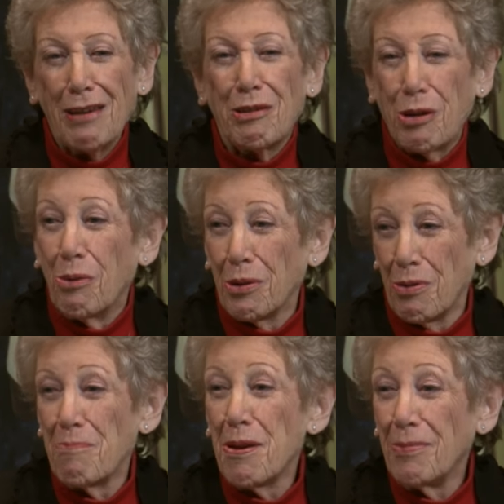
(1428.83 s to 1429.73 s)
And two or
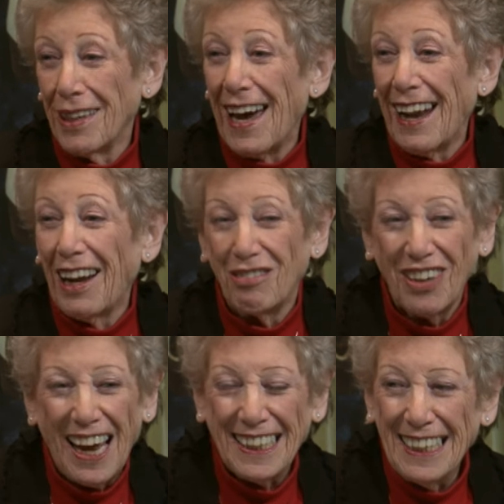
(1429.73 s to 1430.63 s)
three people got out of
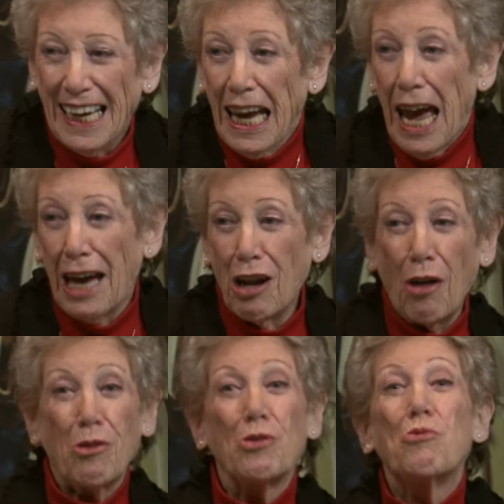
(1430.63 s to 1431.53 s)
line, and
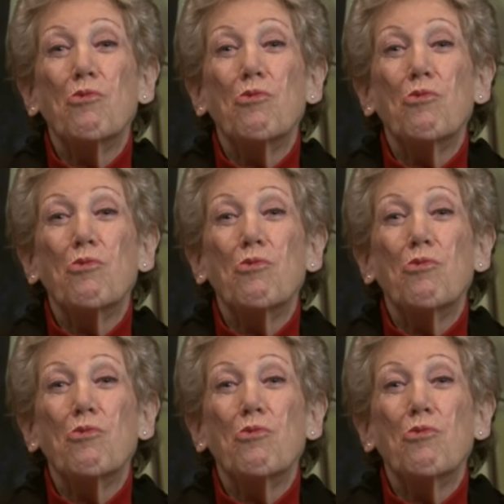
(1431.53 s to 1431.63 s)
others